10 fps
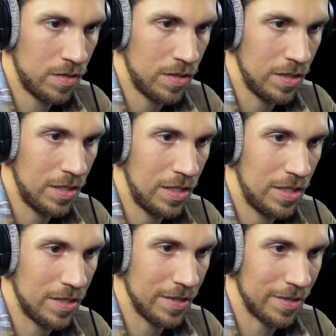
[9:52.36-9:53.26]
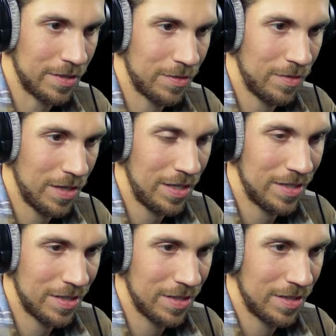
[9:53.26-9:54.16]
Jesus
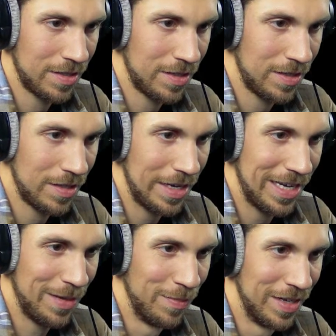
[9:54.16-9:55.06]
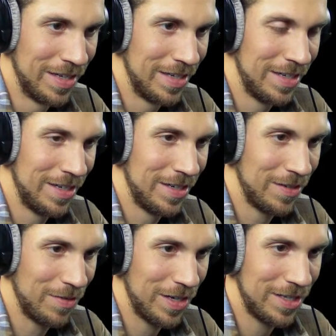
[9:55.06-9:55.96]
Christ. Game.
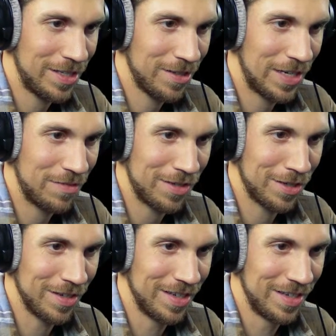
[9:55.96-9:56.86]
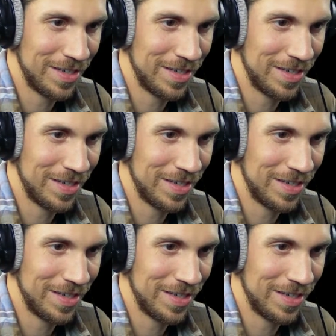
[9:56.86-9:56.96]
Why are you so difficult?